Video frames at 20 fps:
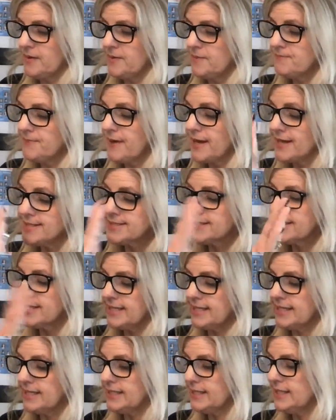Bye, said
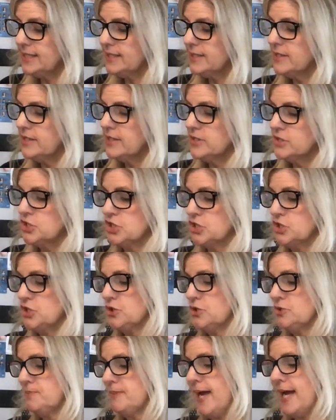Annie. She
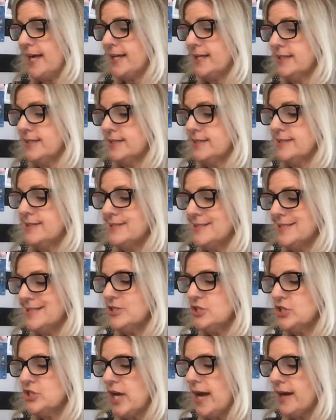turned back. See,
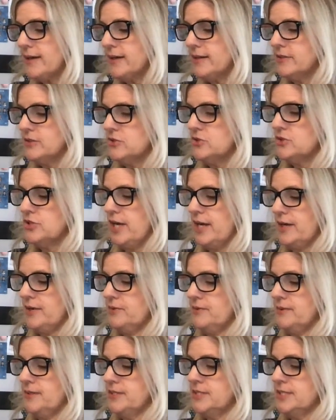Jack? Jack
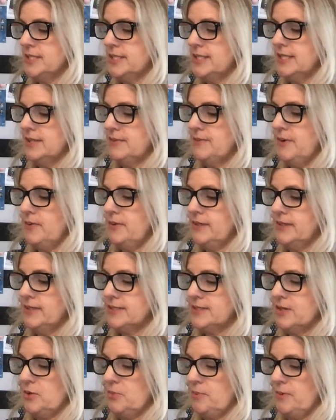grunted, and he wrote in
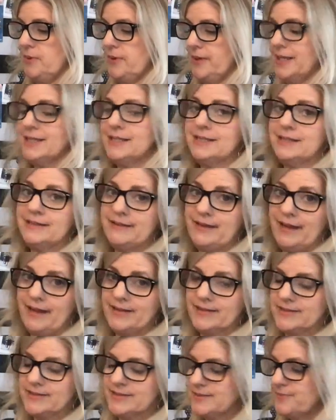his notebook.
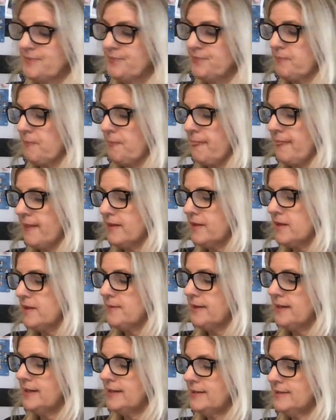Nice. Come
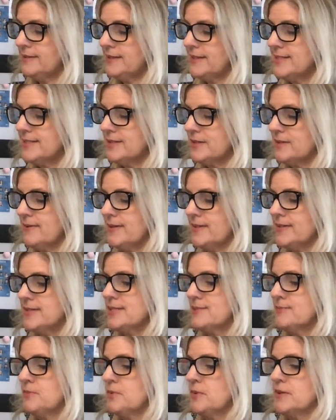on, let's look around
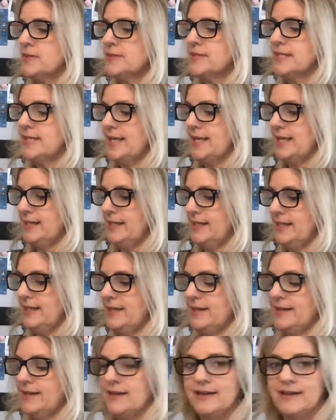some more, said
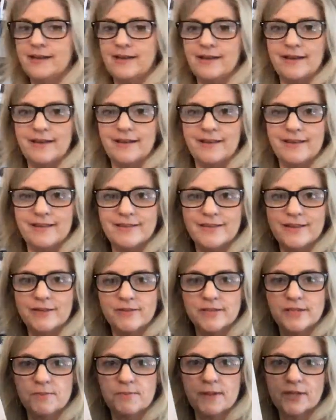Annie.
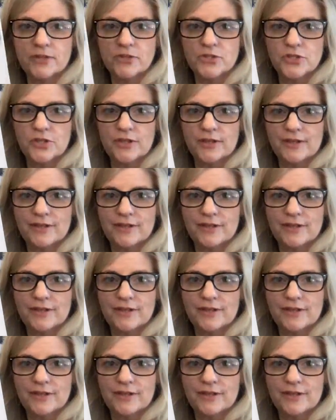There's a picture.